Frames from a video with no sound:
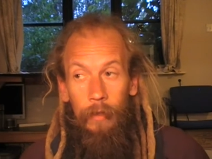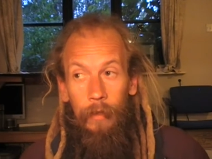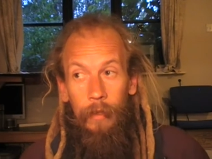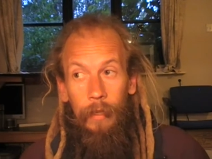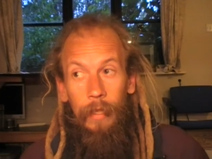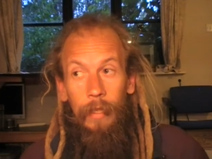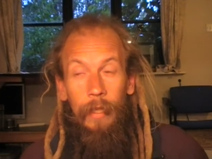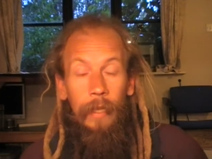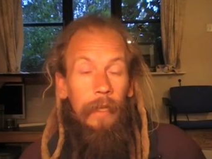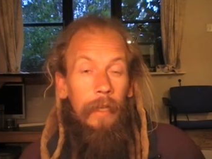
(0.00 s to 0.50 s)

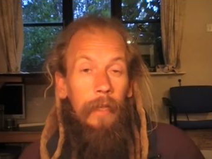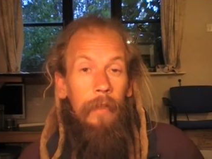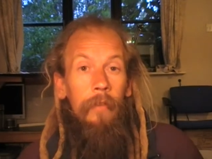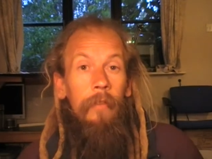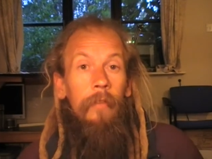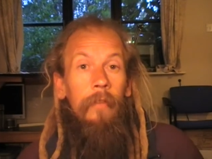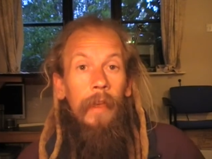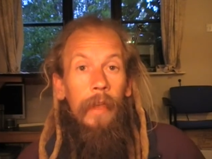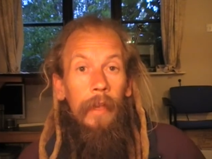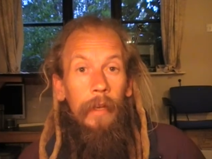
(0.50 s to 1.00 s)
in an
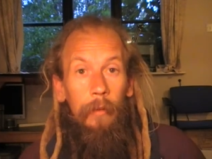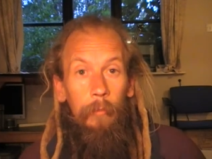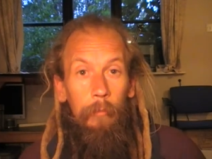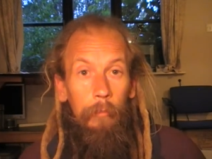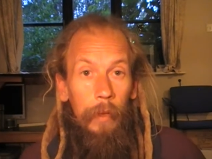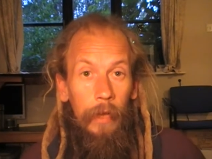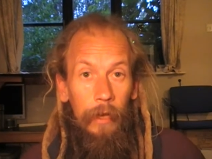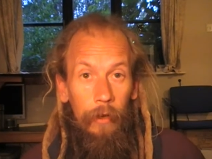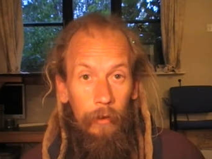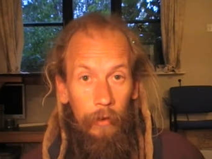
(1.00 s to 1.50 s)
insane
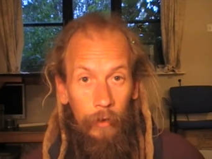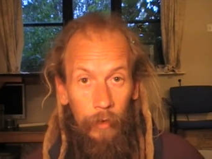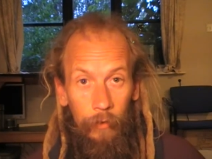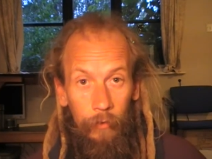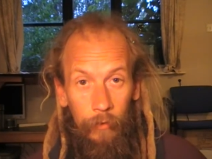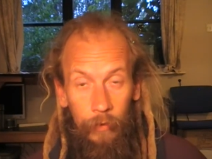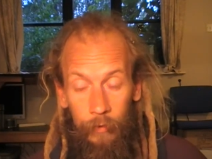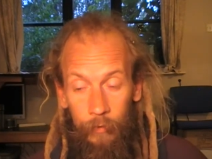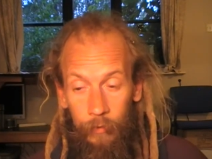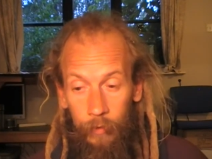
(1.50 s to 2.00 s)
period of
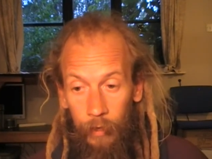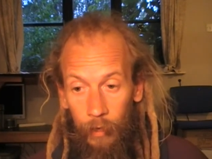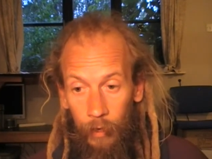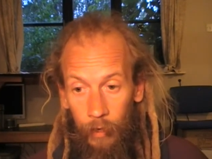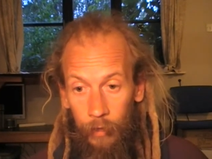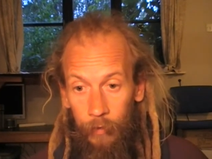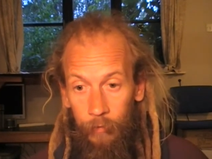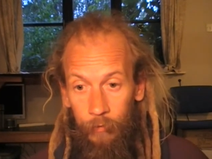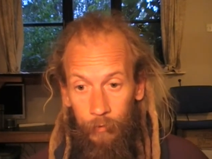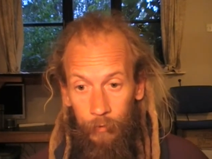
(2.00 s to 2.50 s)
his
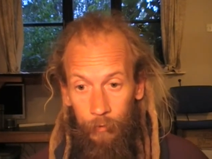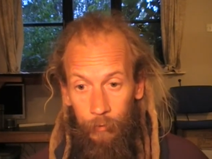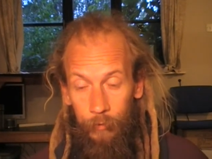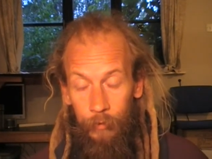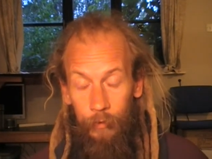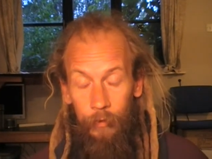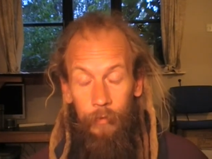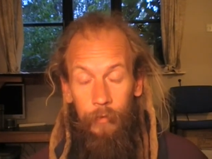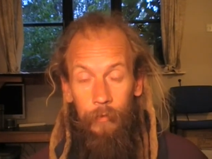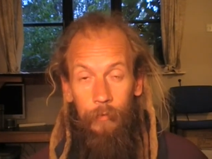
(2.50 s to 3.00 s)
life. It
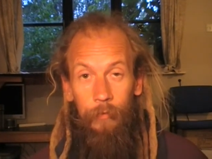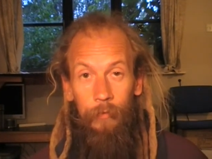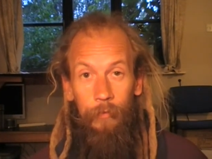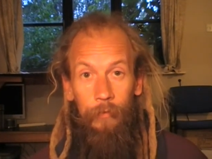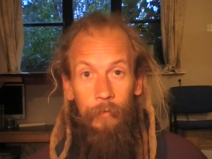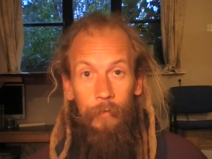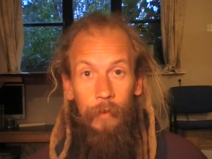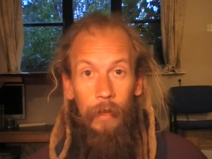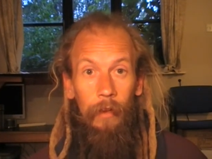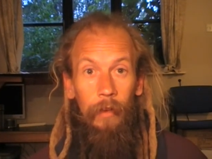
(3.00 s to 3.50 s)
just
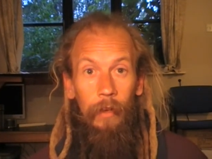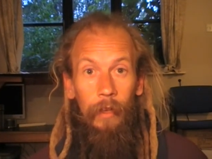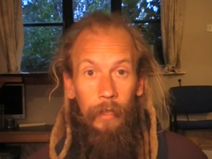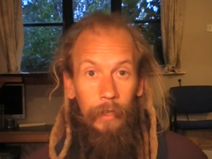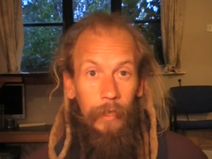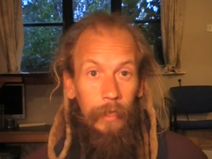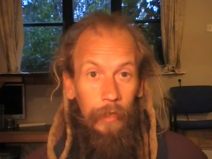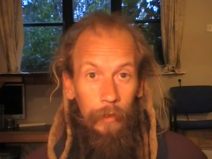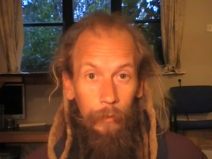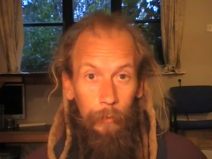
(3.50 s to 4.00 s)
felt
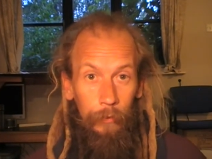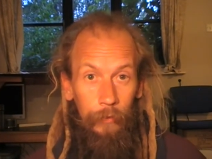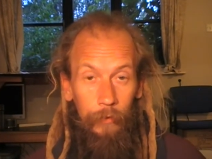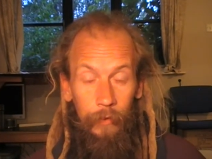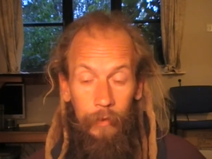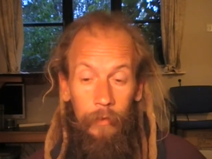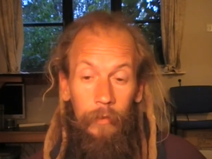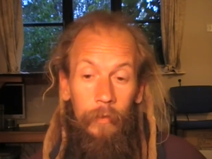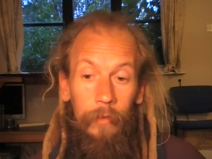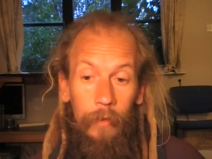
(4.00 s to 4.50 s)
like he was
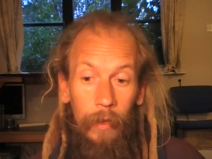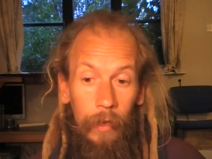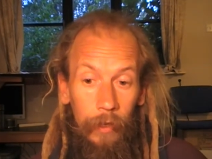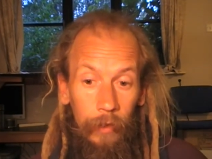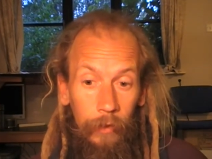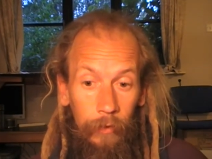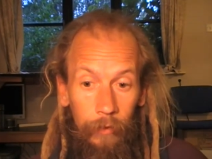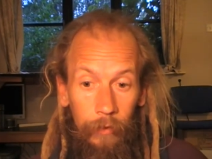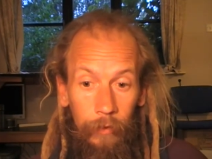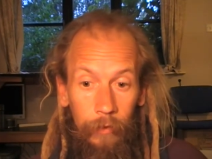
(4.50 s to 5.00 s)

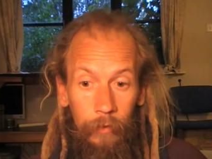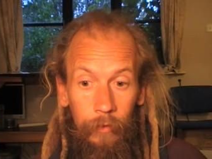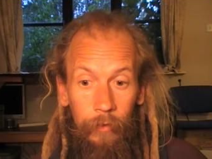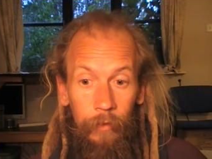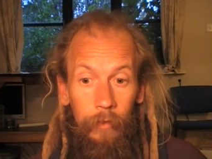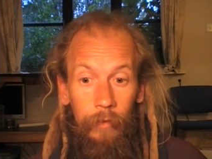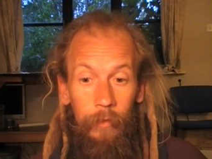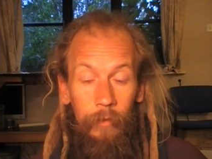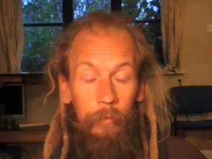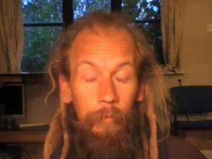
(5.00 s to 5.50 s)
insane,
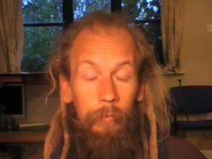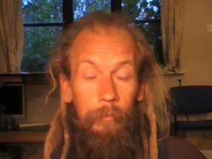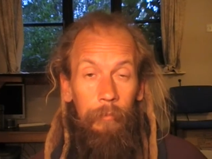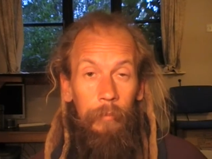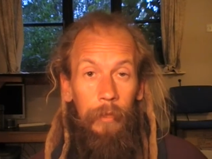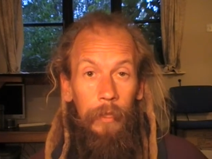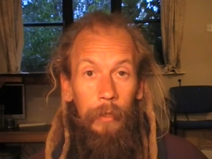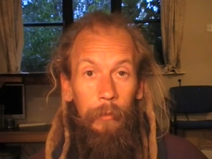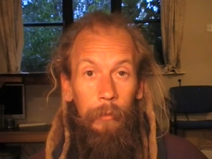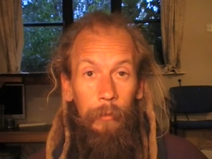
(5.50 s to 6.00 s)

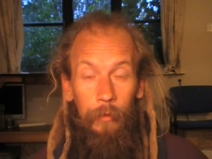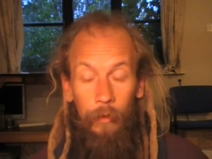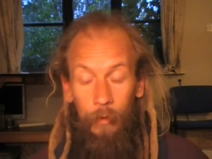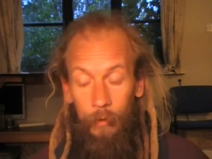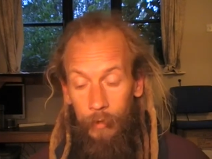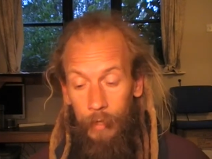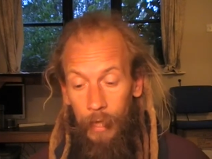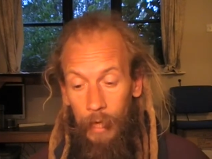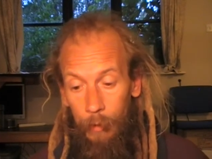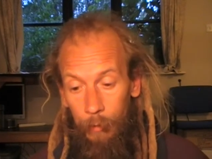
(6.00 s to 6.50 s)
but he was
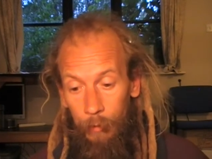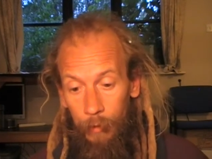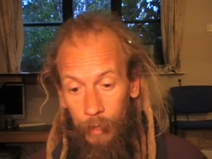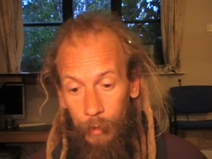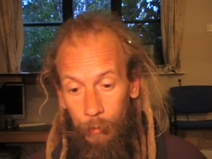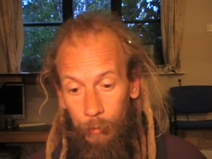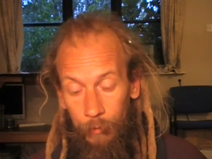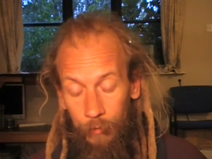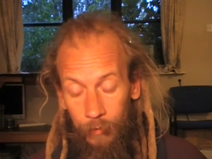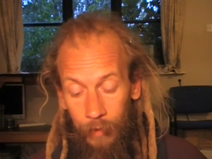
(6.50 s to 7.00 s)
okay with it.
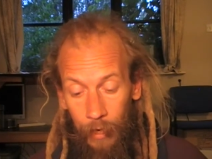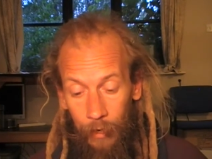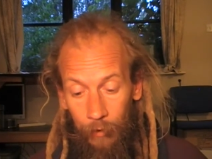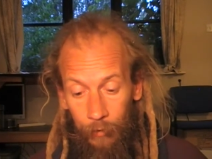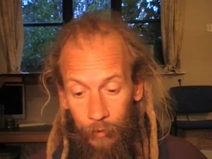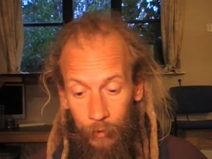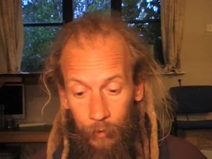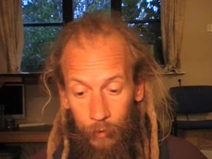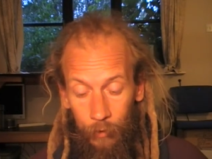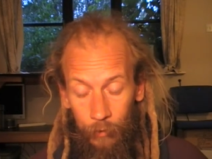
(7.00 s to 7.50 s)
He was
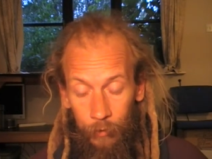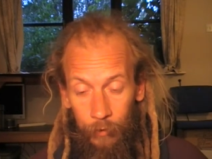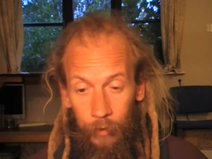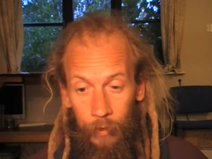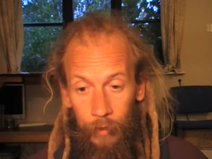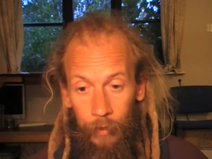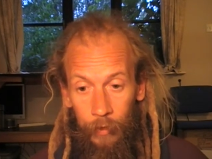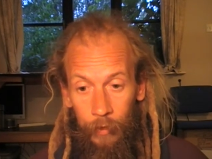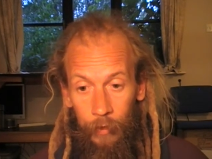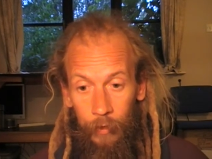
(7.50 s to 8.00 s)
carrying on.
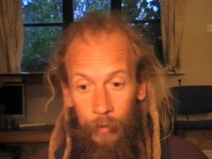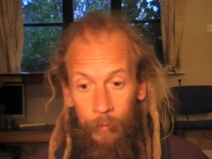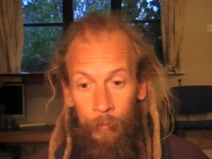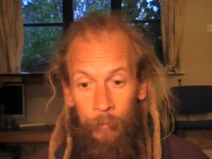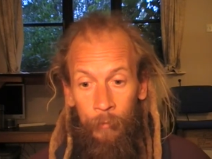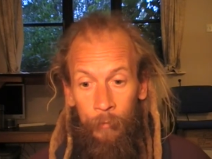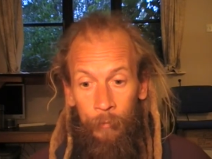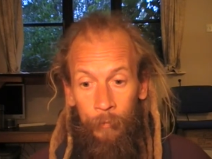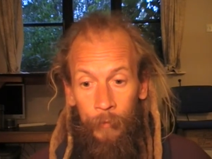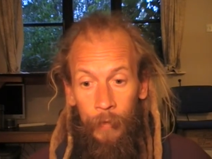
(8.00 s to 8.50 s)

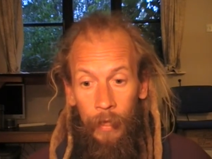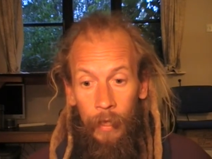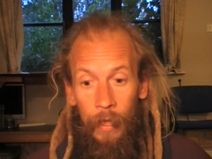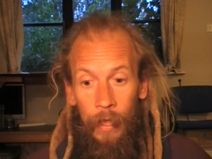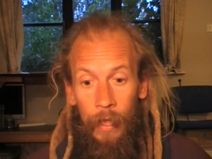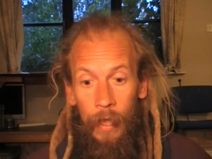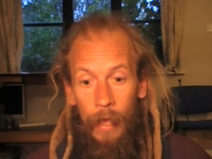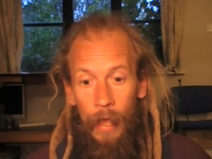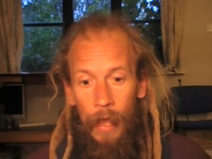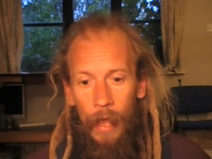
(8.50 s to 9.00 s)

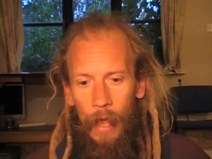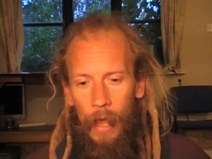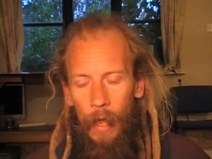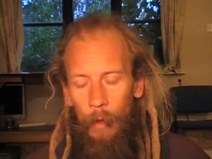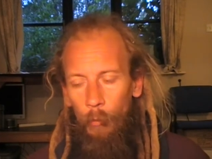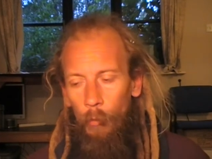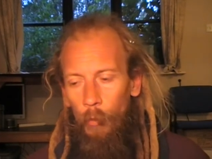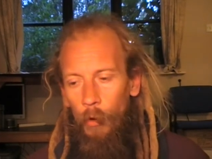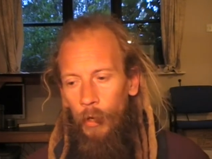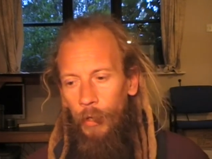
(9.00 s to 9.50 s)

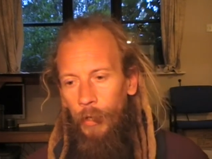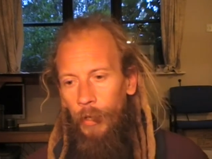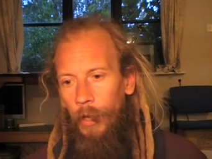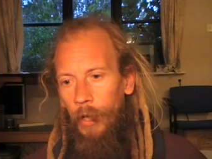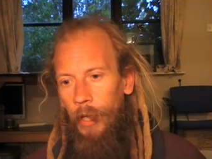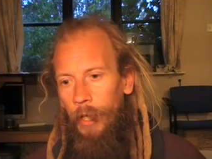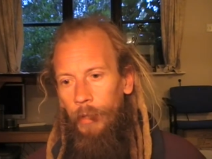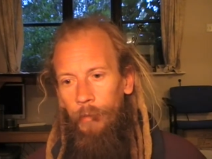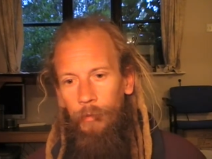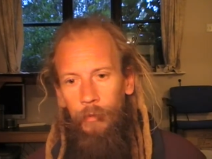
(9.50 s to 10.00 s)
And one
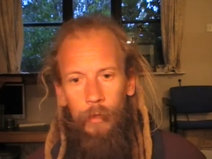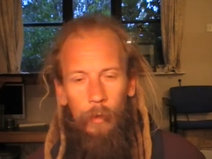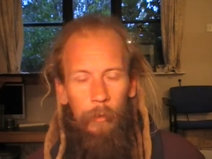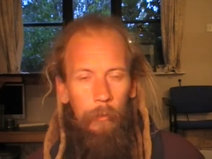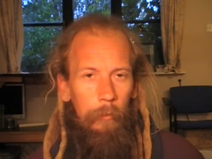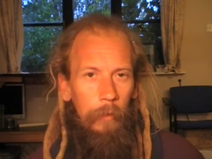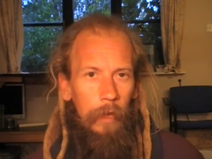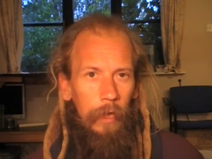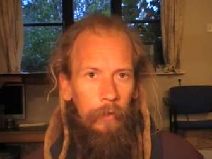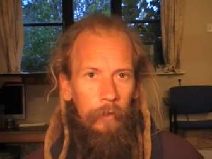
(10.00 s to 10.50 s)
night he was
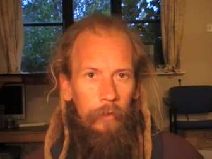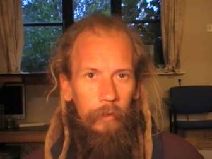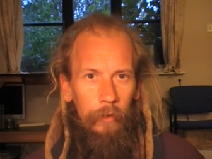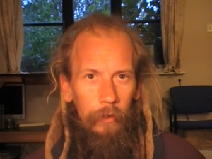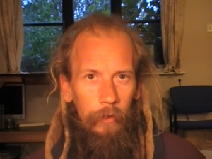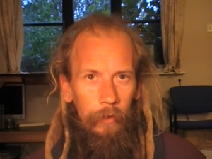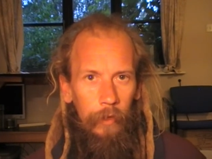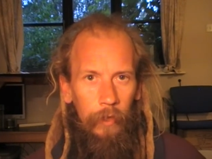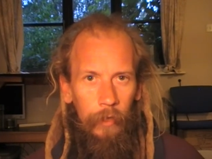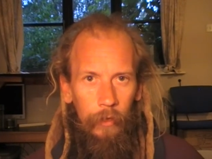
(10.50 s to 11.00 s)
coming back
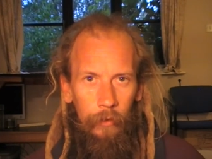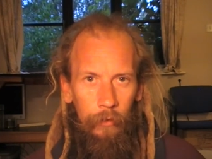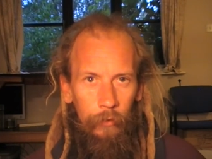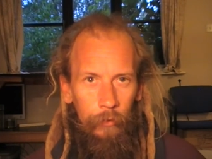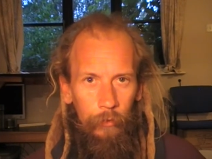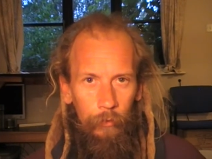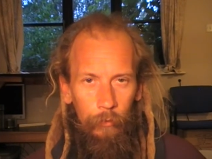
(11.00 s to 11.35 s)
to his